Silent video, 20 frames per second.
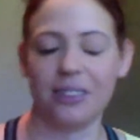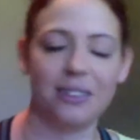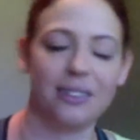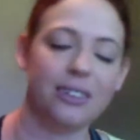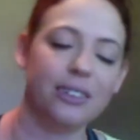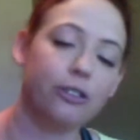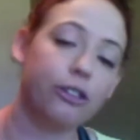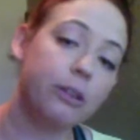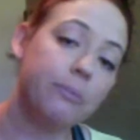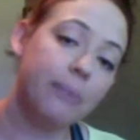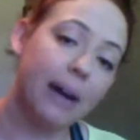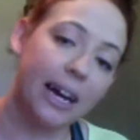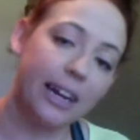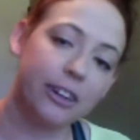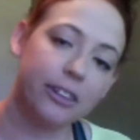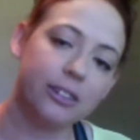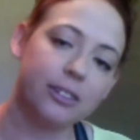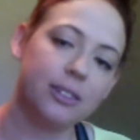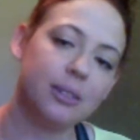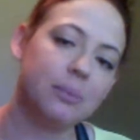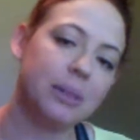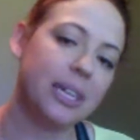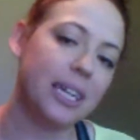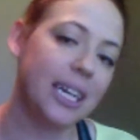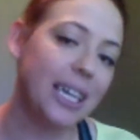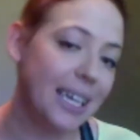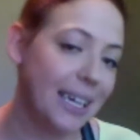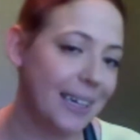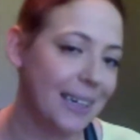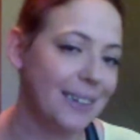send reminders to me to
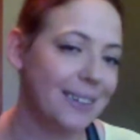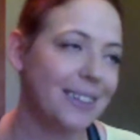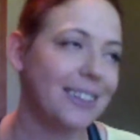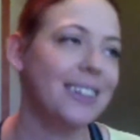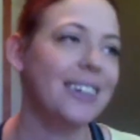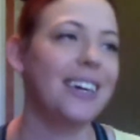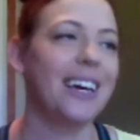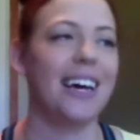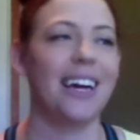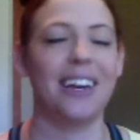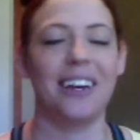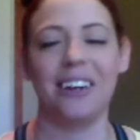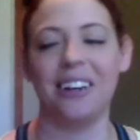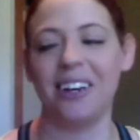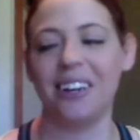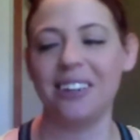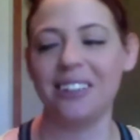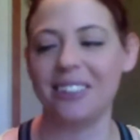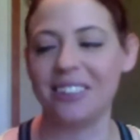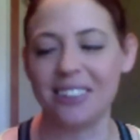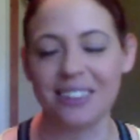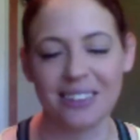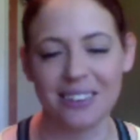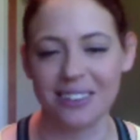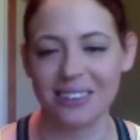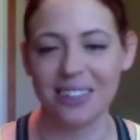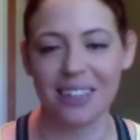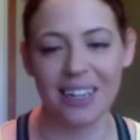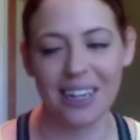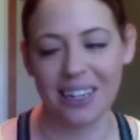eat, and
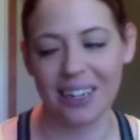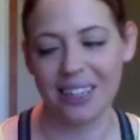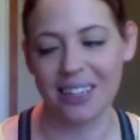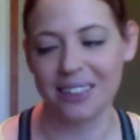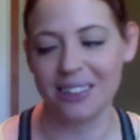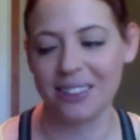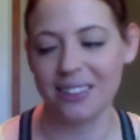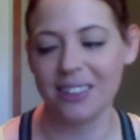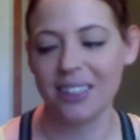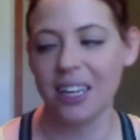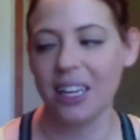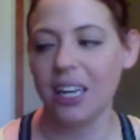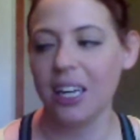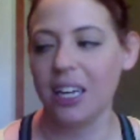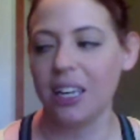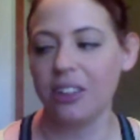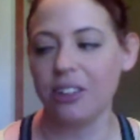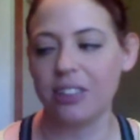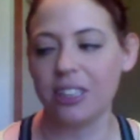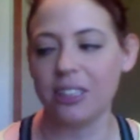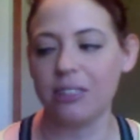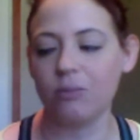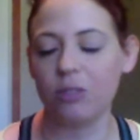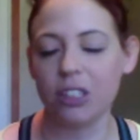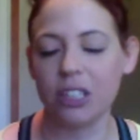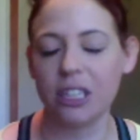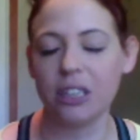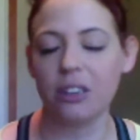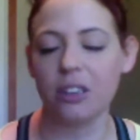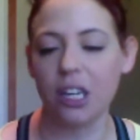it's, you can
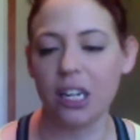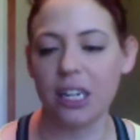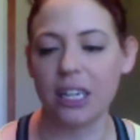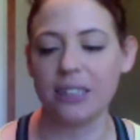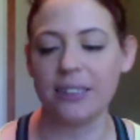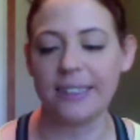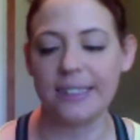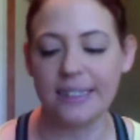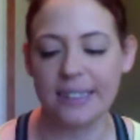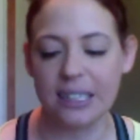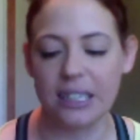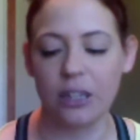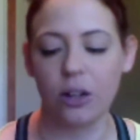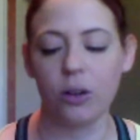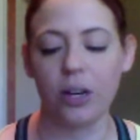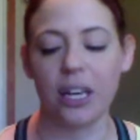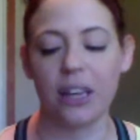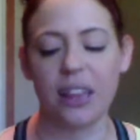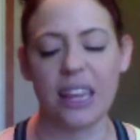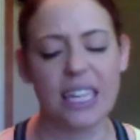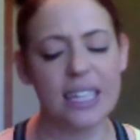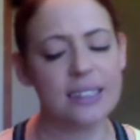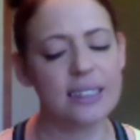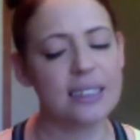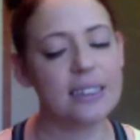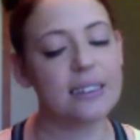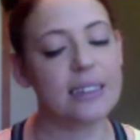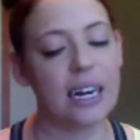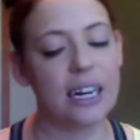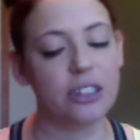really look and see, okay, this
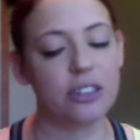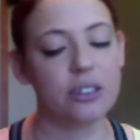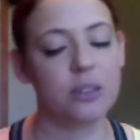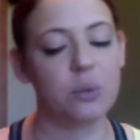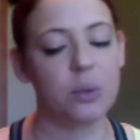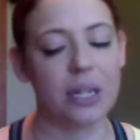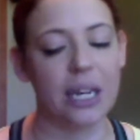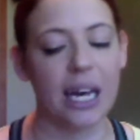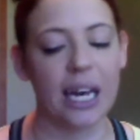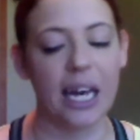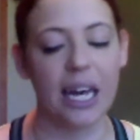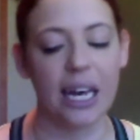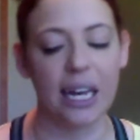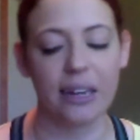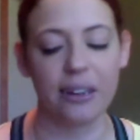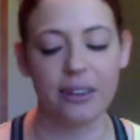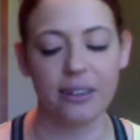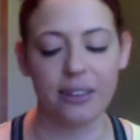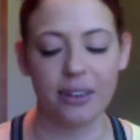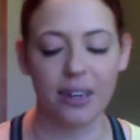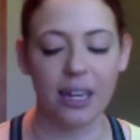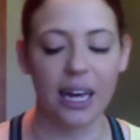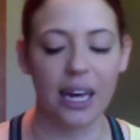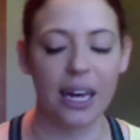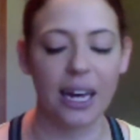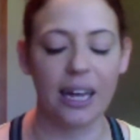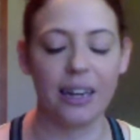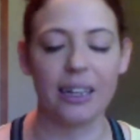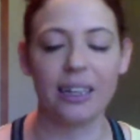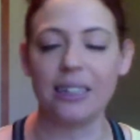is actually what I ate today,
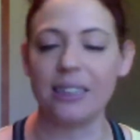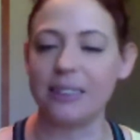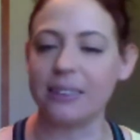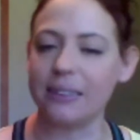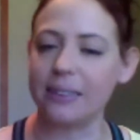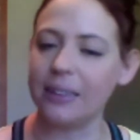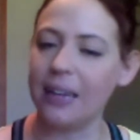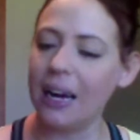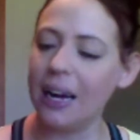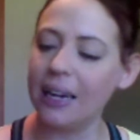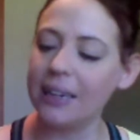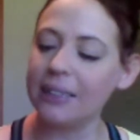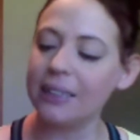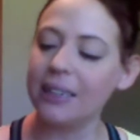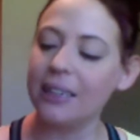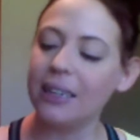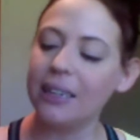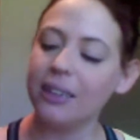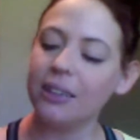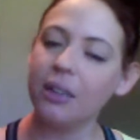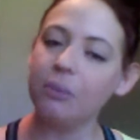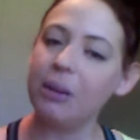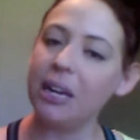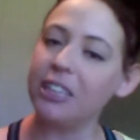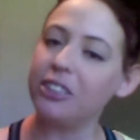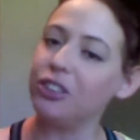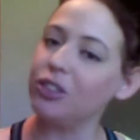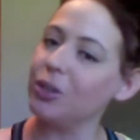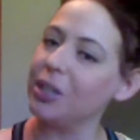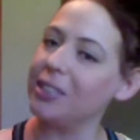and it is not the
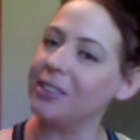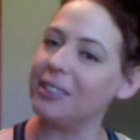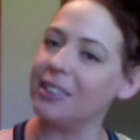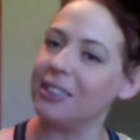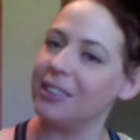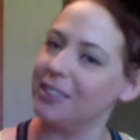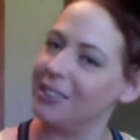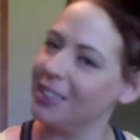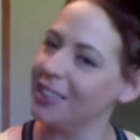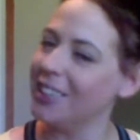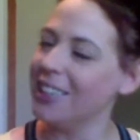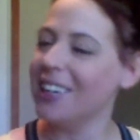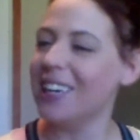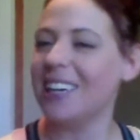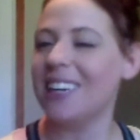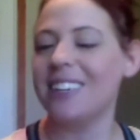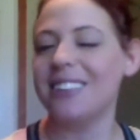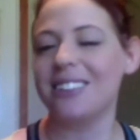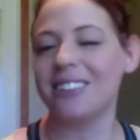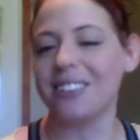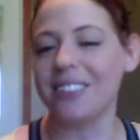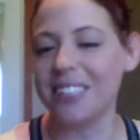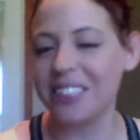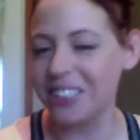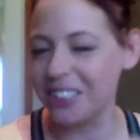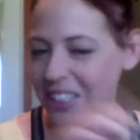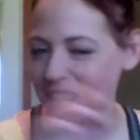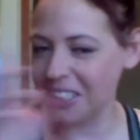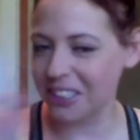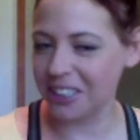best choices. So let's
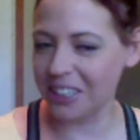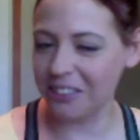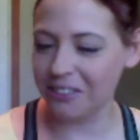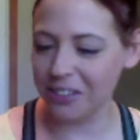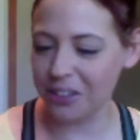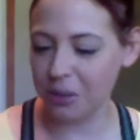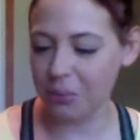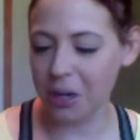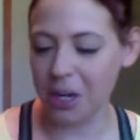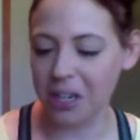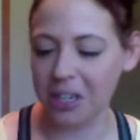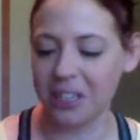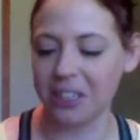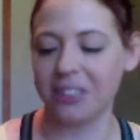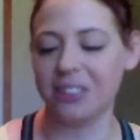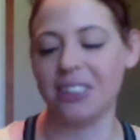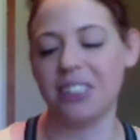change that for tomorrow.